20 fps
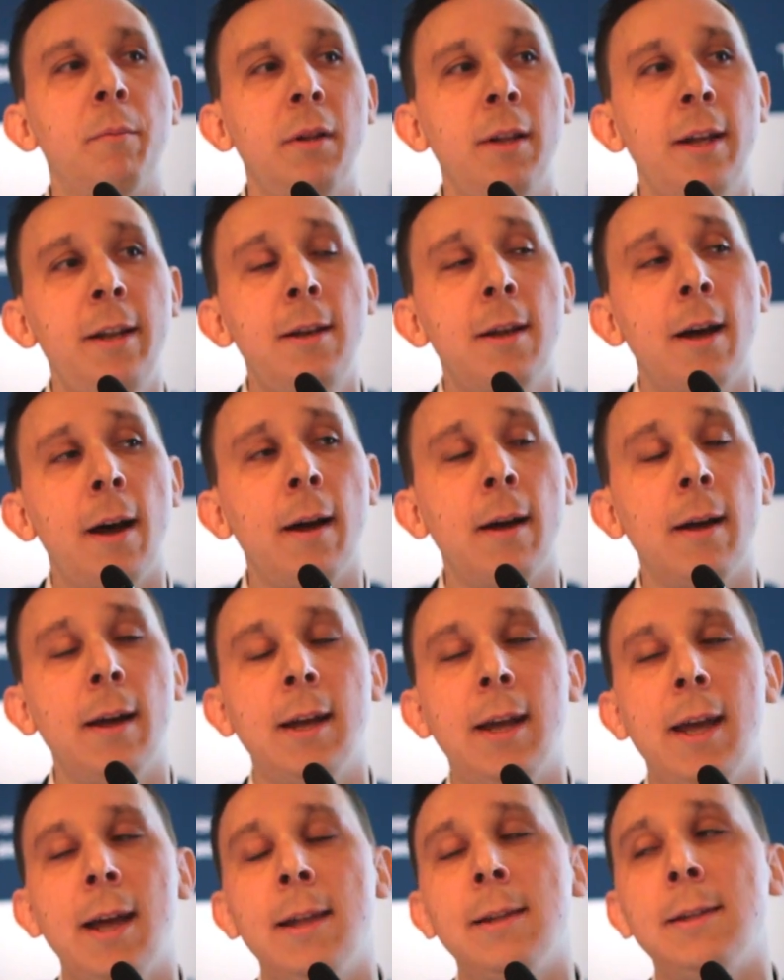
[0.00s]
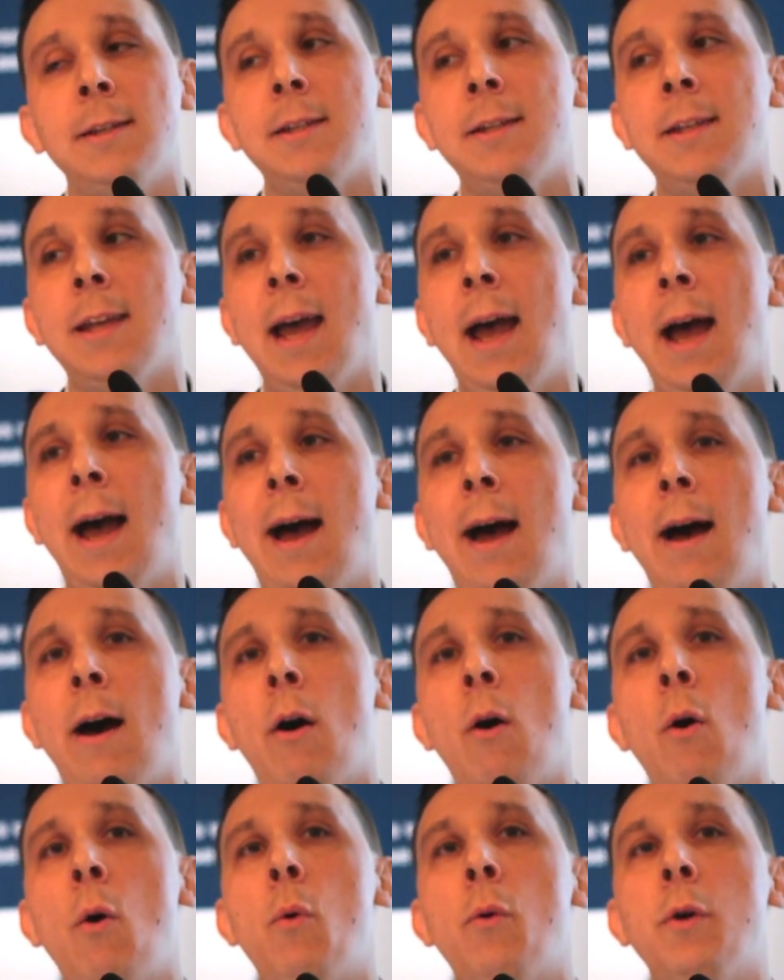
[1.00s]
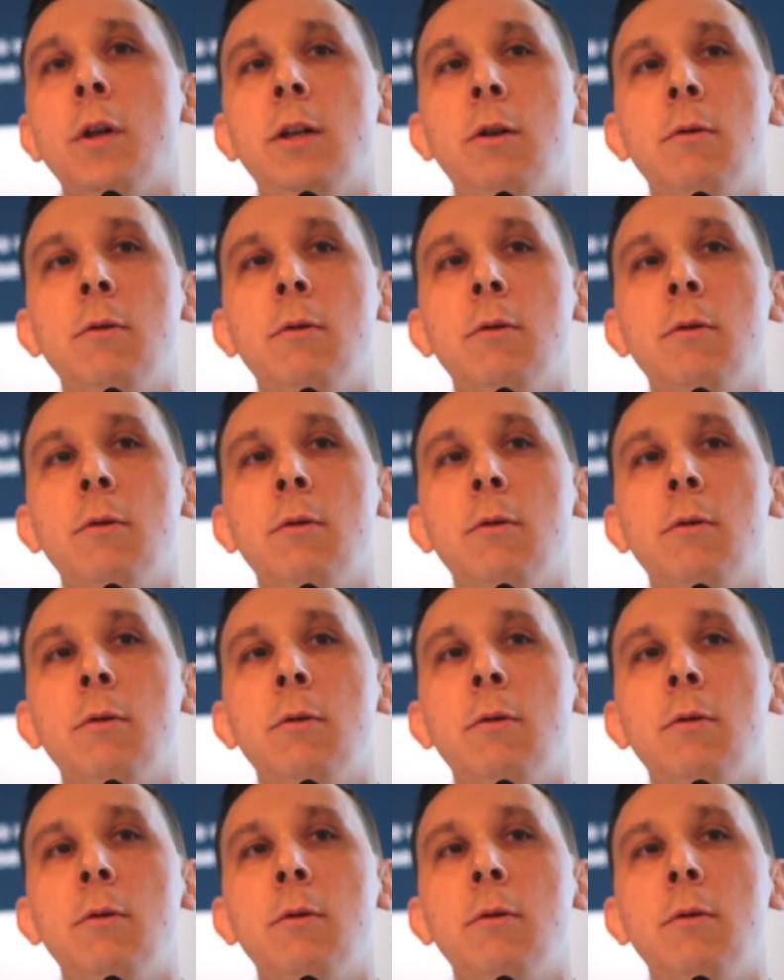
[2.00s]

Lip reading: Belinda against how